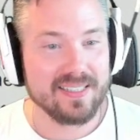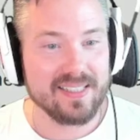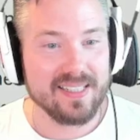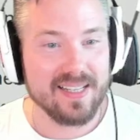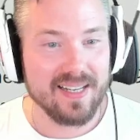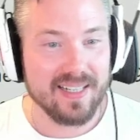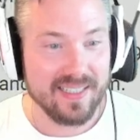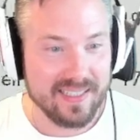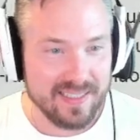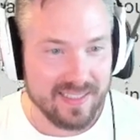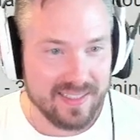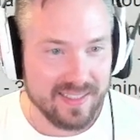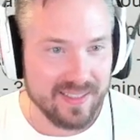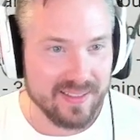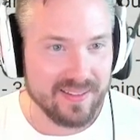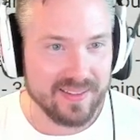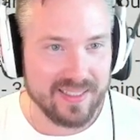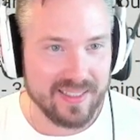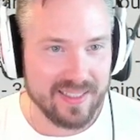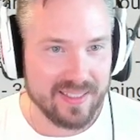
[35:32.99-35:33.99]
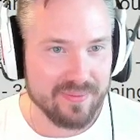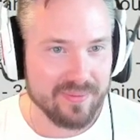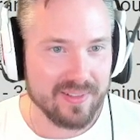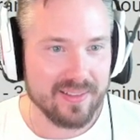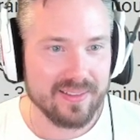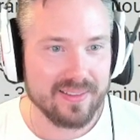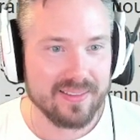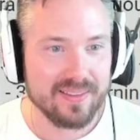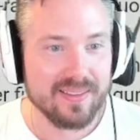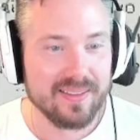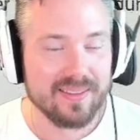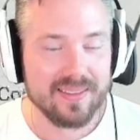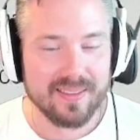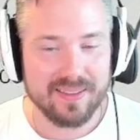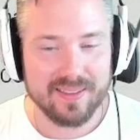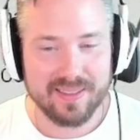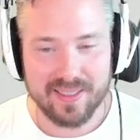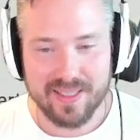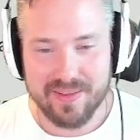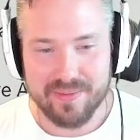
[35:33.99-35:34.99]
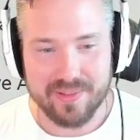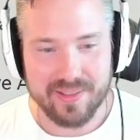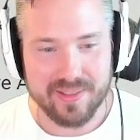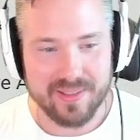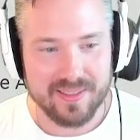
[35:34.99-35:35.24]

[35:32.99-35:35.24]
9. Okay, bro. Okay, bro.